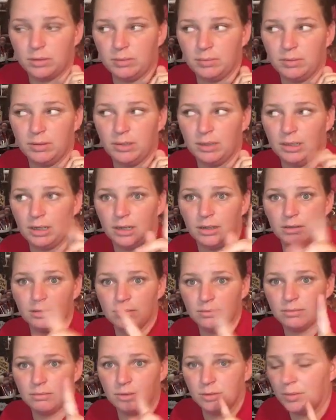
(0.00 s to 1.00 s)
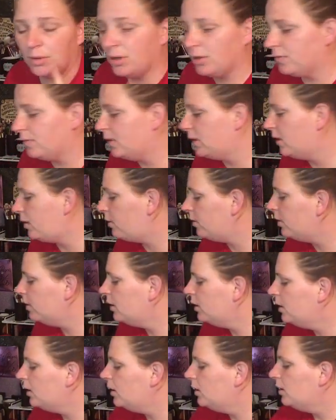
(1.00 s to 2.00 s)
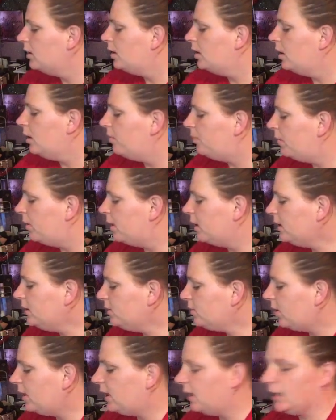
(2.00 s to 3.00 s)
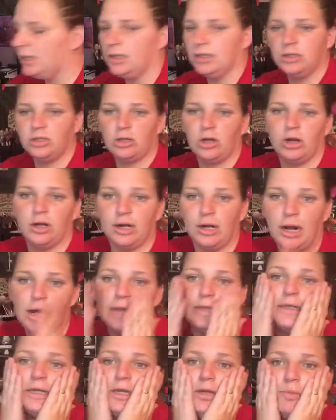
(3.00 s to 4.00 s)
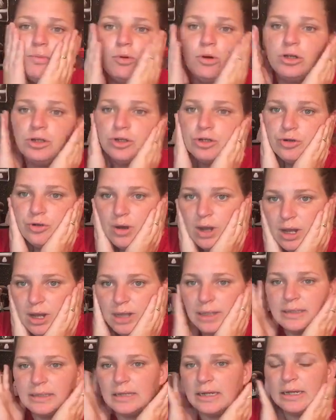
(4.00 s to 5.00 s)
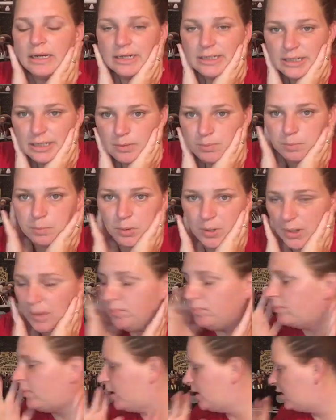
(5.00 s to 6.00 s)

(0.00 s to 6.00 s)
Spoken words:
Tomorrow's video. But let's go ahead and get started. I did moisturize and I did prep my